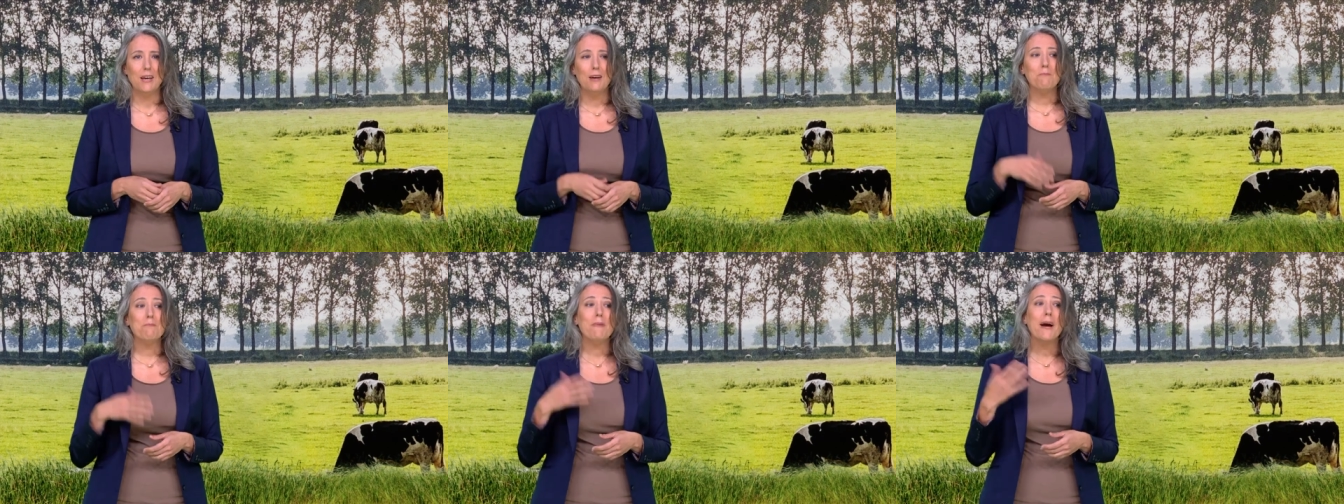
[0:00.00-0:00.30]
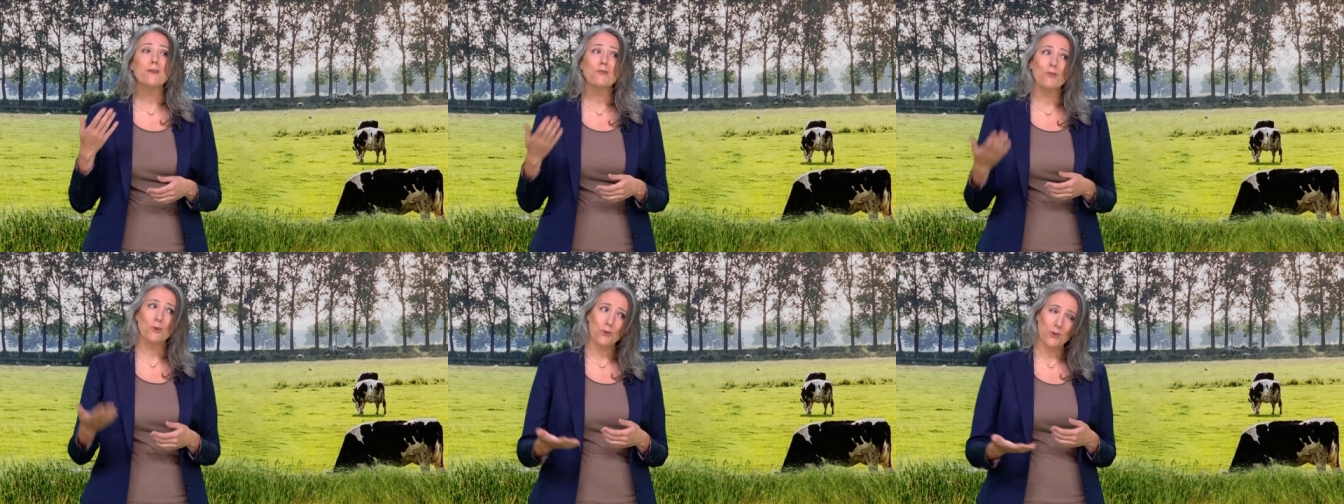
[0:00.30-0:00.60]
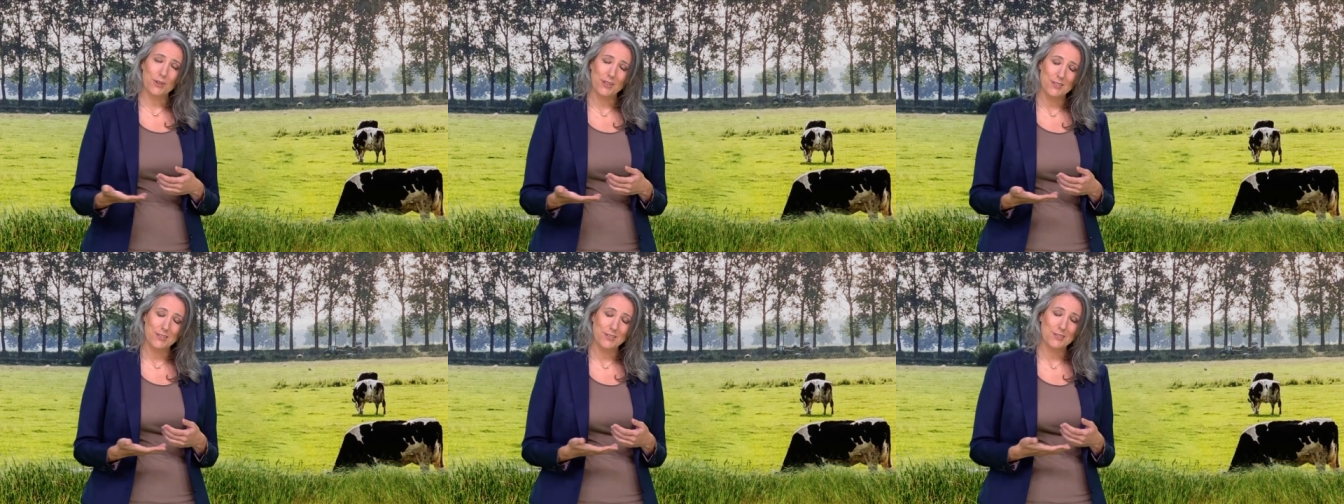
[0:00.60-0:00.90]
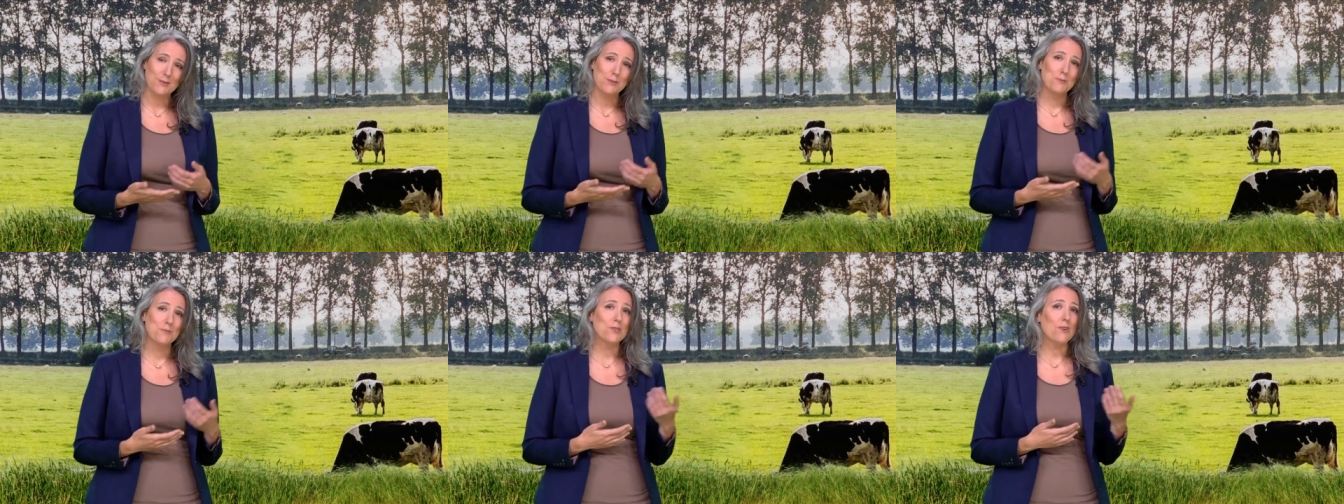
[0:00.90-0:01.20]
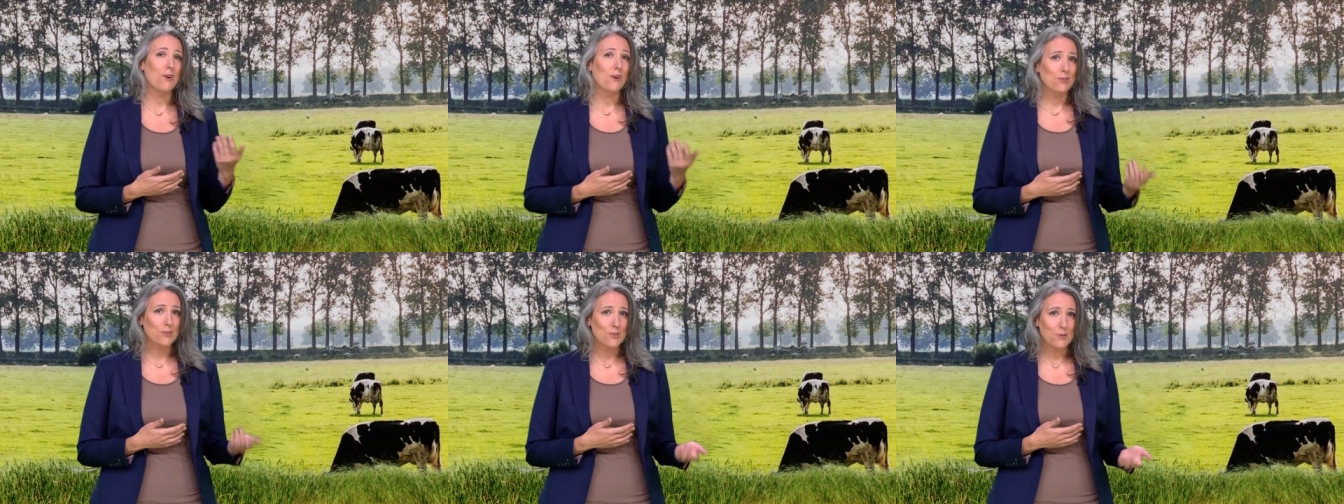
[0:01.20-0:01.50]
Microorganisms
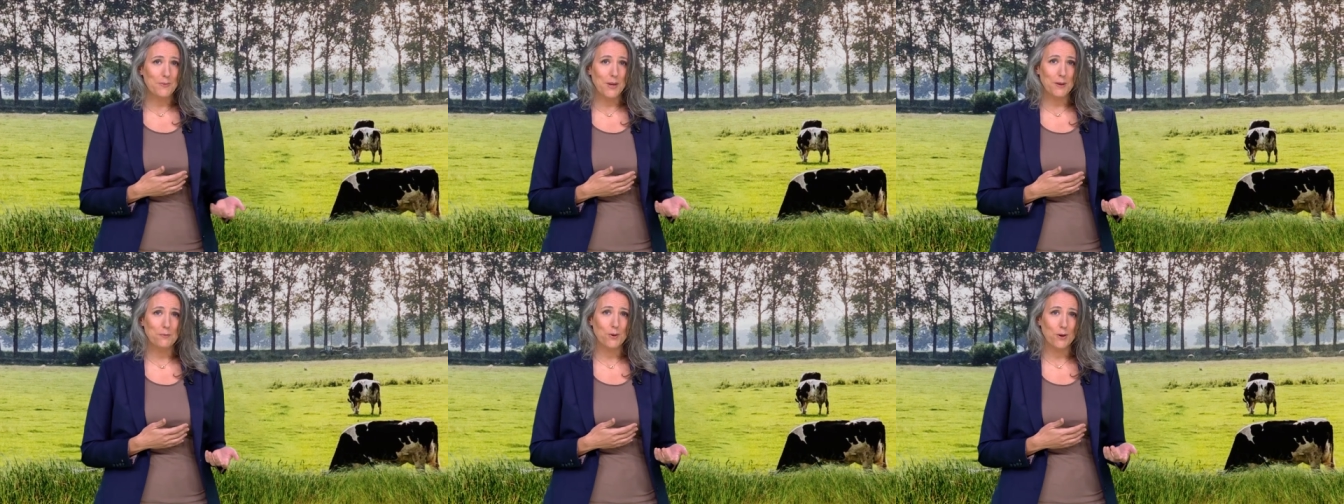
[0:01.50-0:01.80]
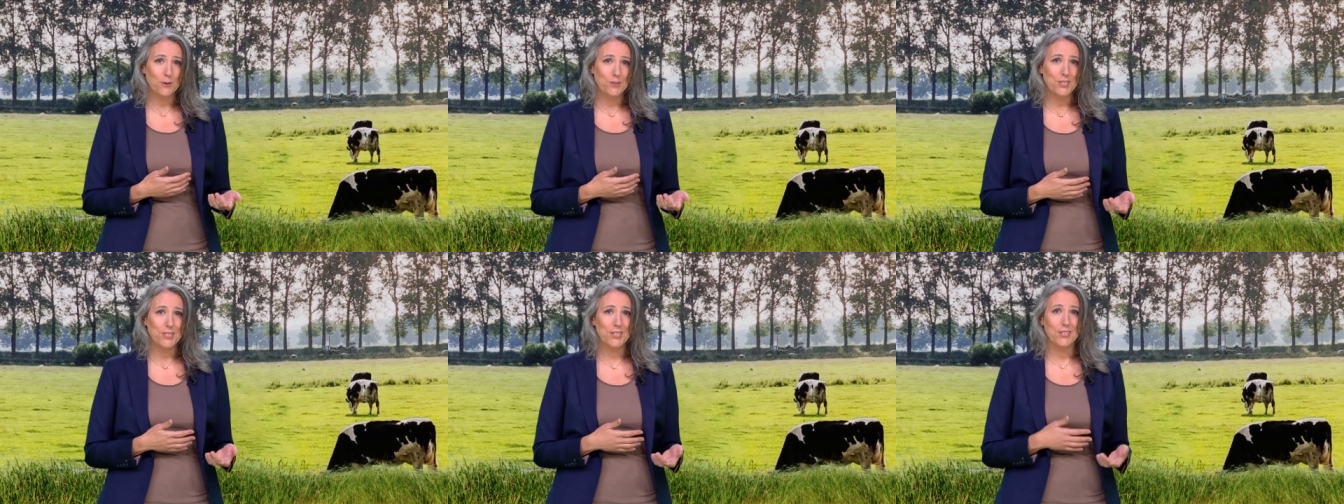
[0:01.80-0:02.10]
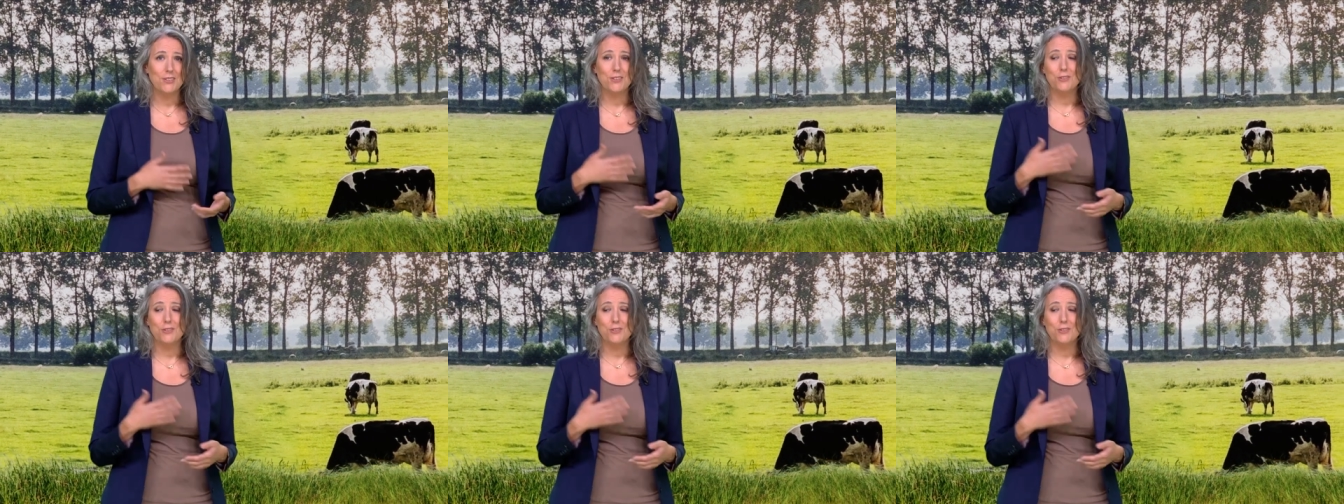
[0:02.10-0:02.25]
also make protein.